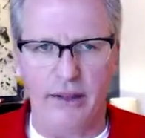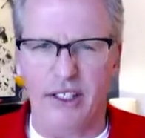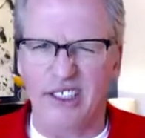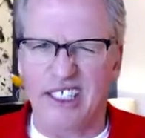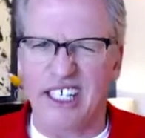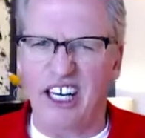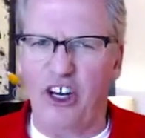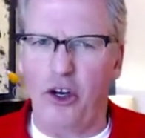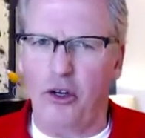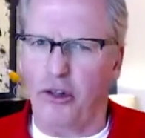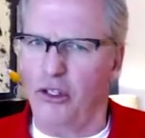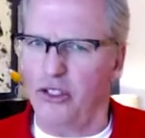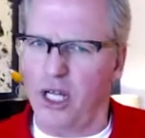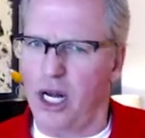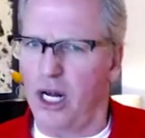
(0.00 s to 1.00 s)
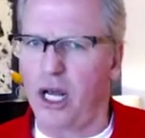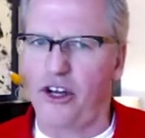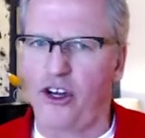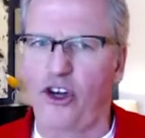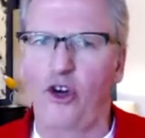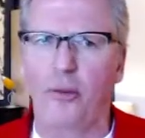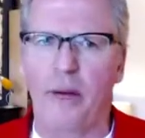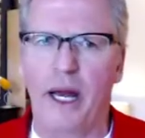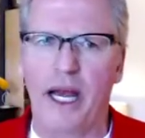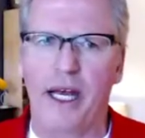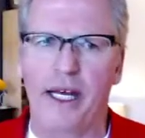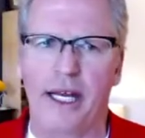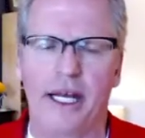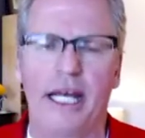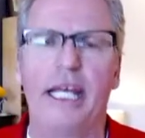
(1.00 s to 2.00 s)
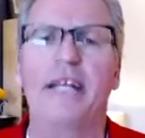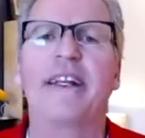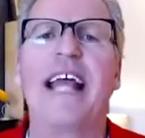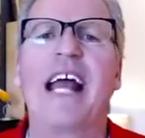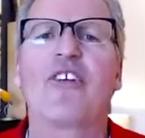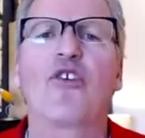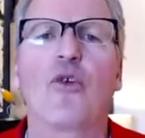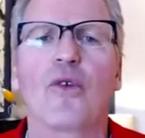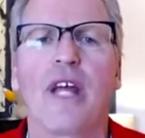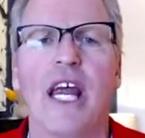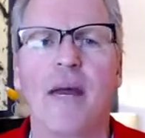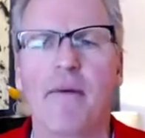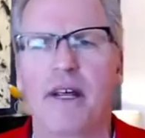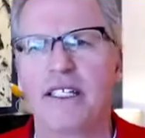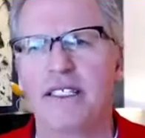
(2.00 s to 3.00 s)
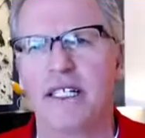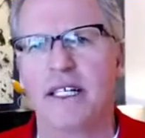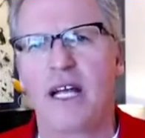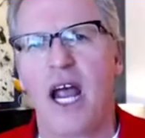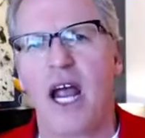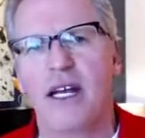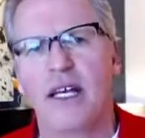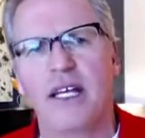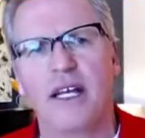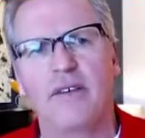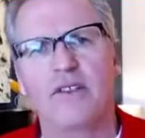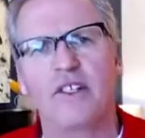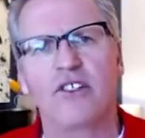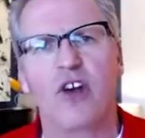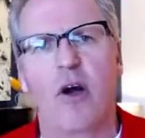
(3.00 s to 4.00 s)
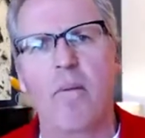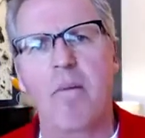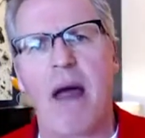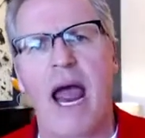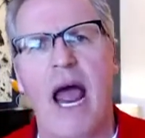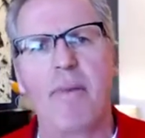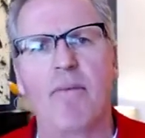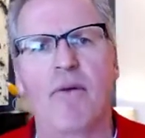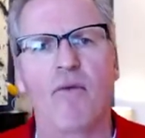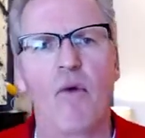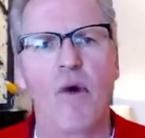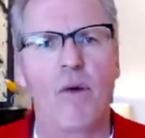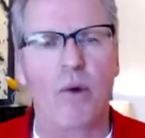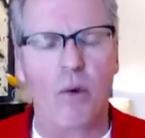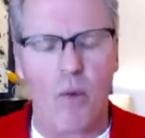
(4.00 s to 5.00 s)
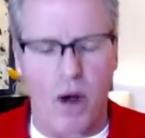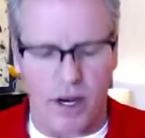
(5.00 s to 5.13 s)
There's not a lot of humanity in it, and that's okay because it kind of gives us our map of where we want